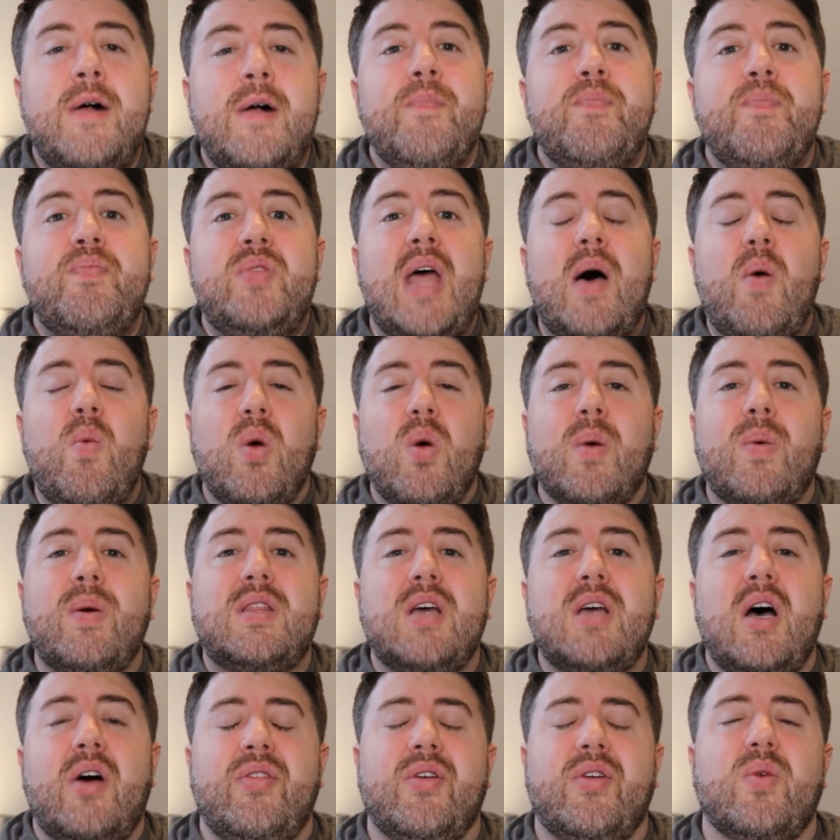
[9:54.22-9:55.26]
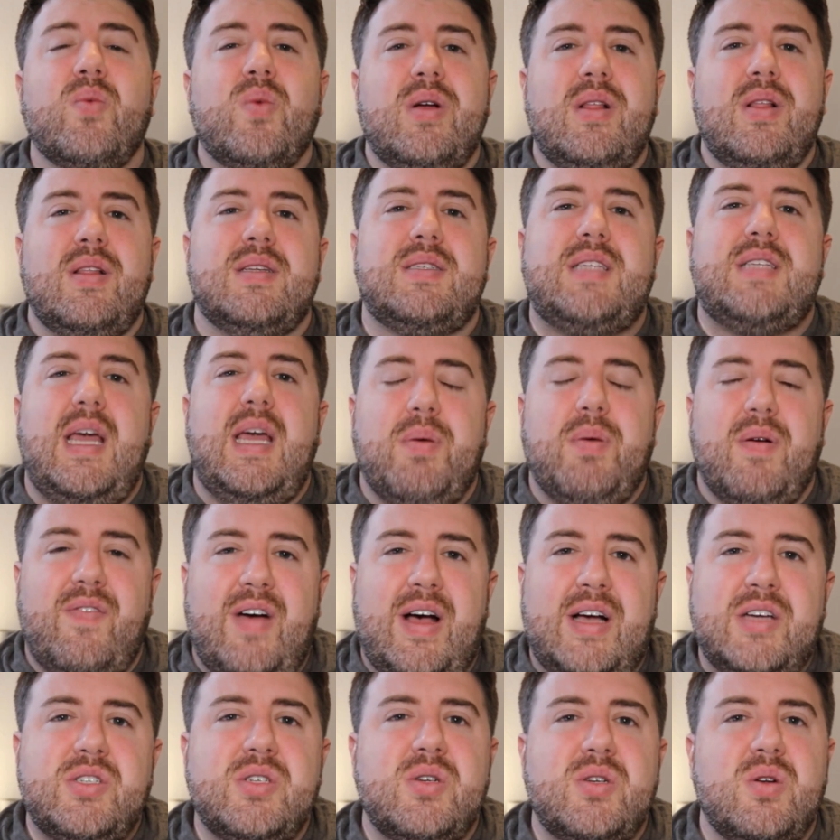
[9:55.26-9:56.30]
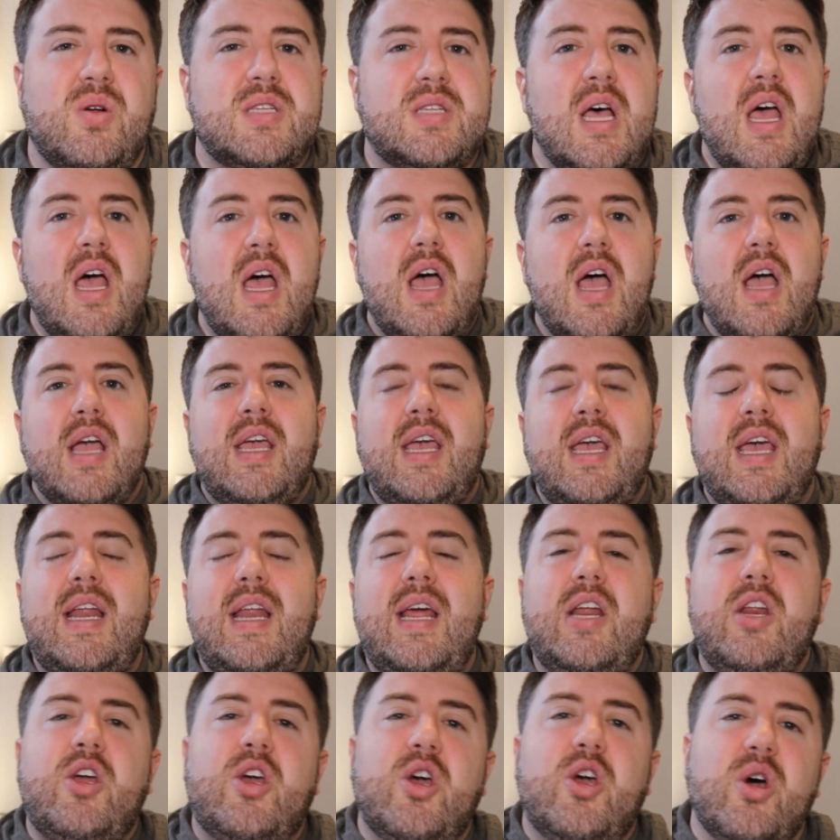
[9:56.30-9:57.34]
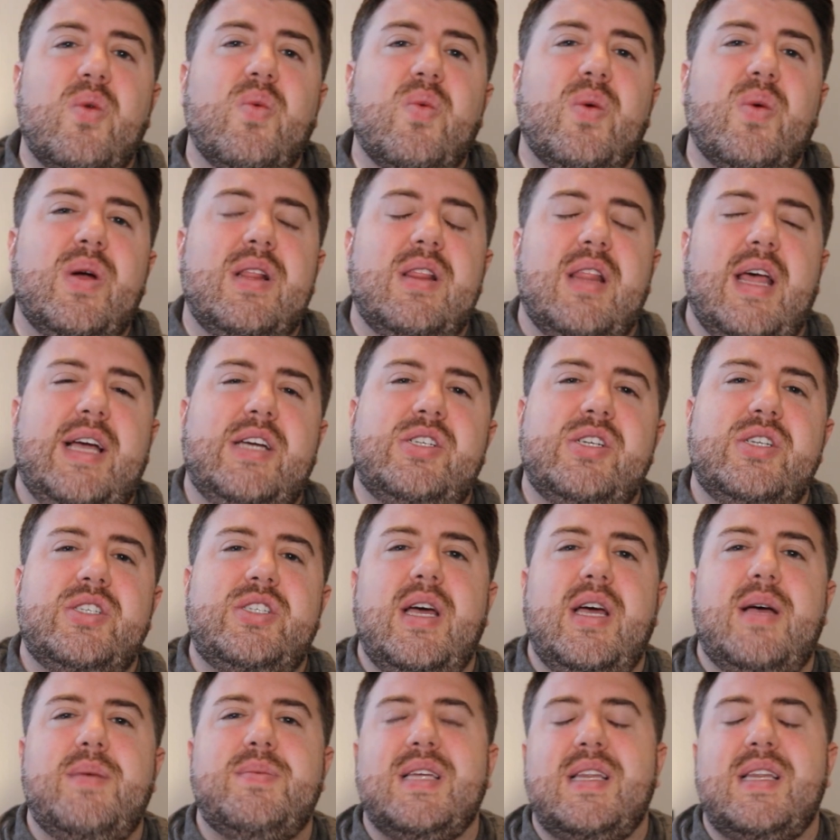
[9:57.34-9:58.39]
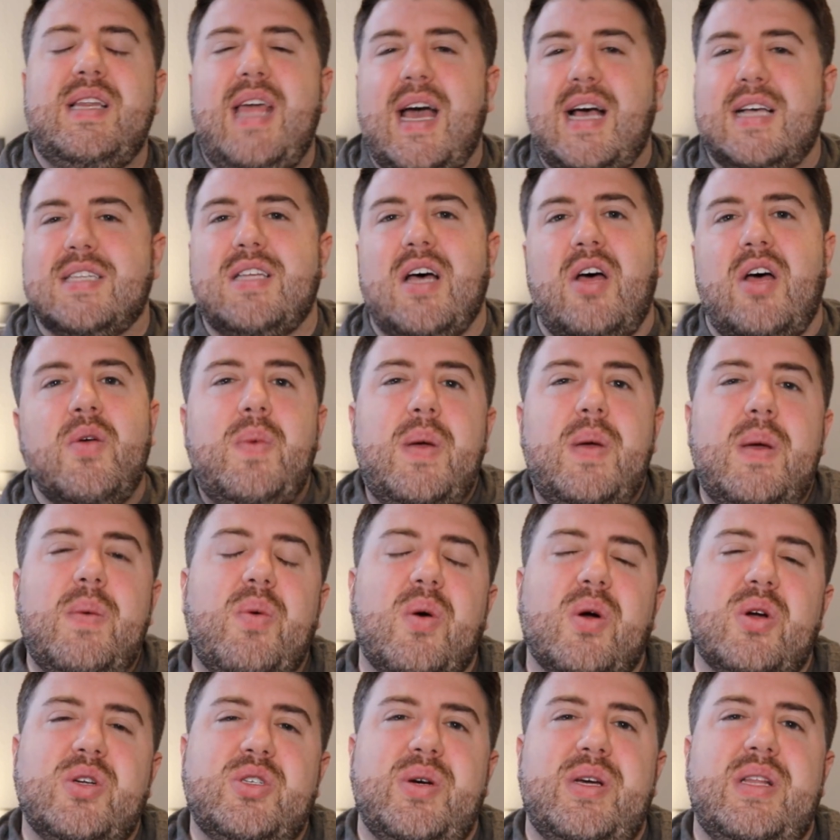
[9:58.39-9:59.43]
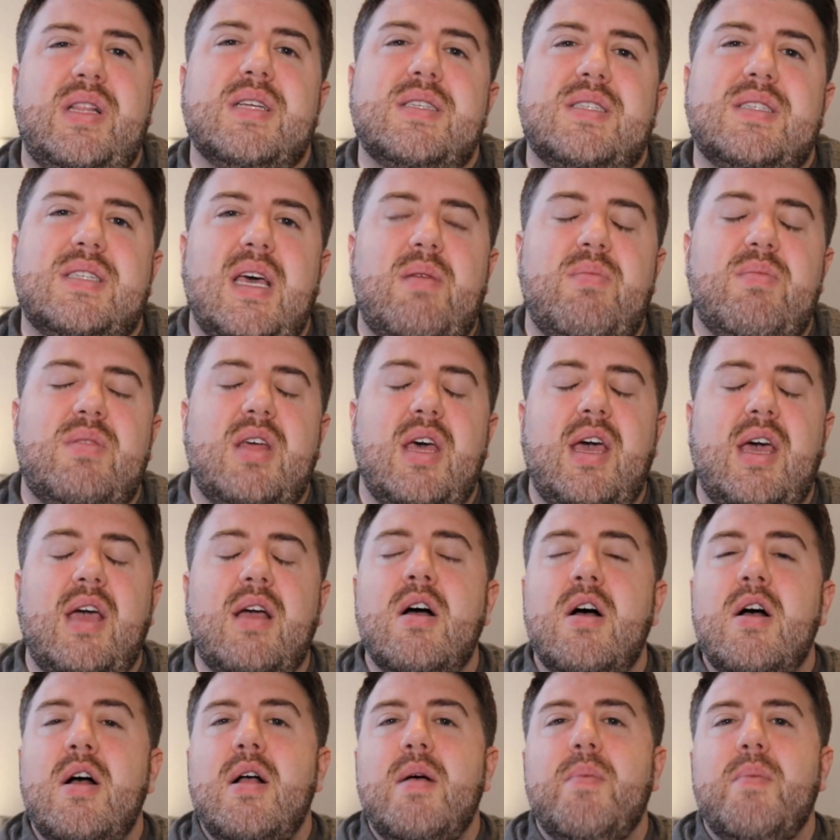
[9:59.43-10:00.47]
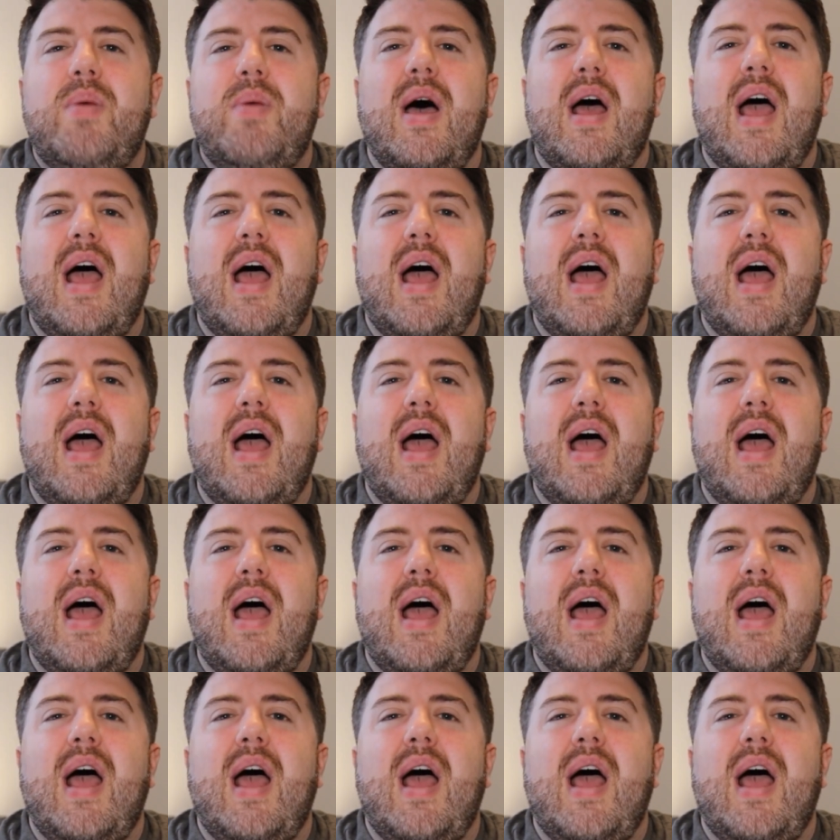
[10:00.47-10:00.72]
Network with other real estate professionals, getting good relationships. And yes, other people are doing the same thing, but